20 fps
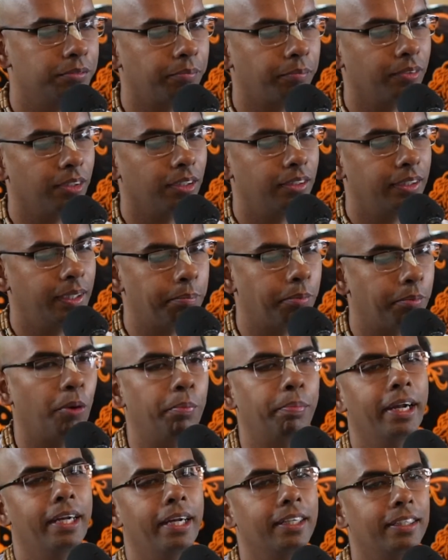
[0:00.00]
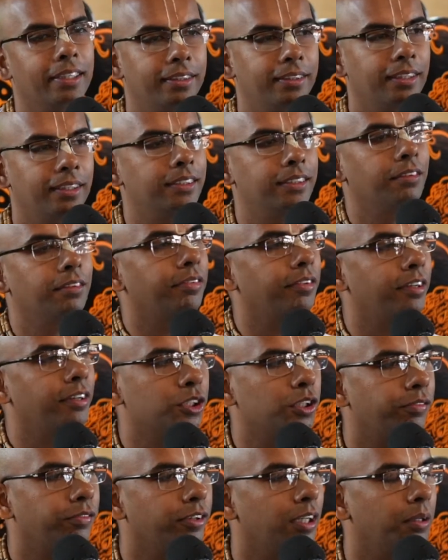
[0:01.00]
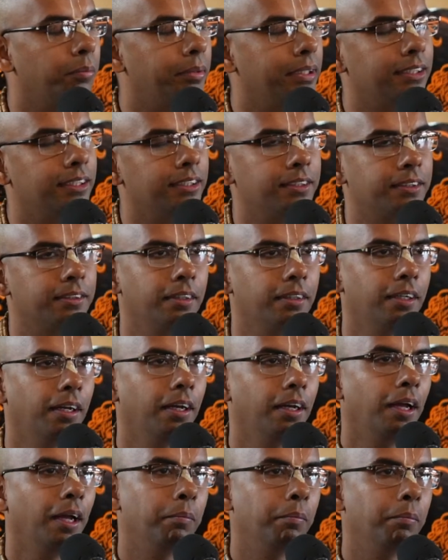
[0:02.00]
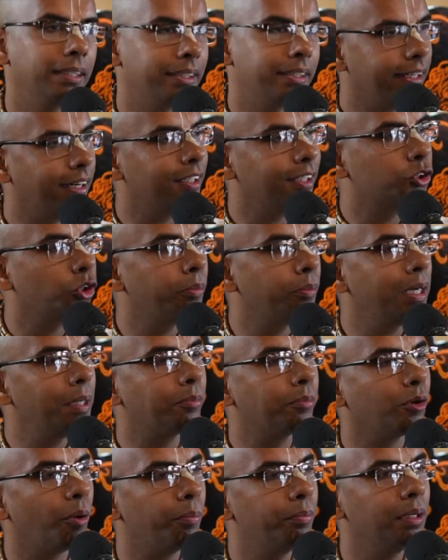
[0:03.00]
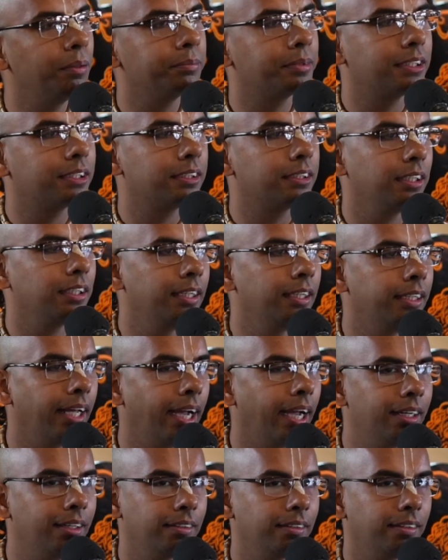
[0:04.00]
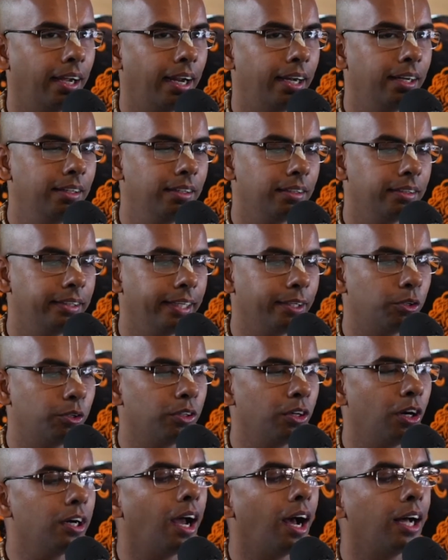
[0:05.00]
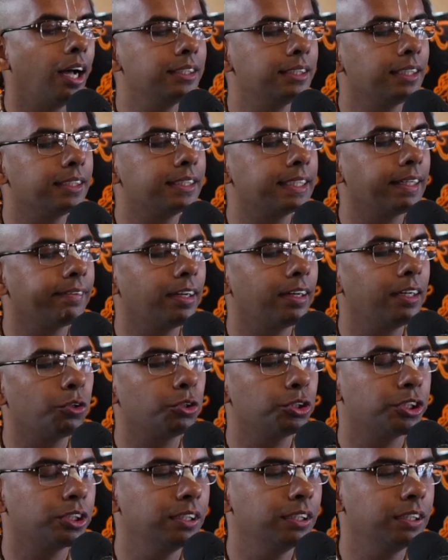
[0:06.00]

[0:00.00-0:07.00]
they propagated that this is the philosophical basis. But there are so many problems in that, and they could not answer several questions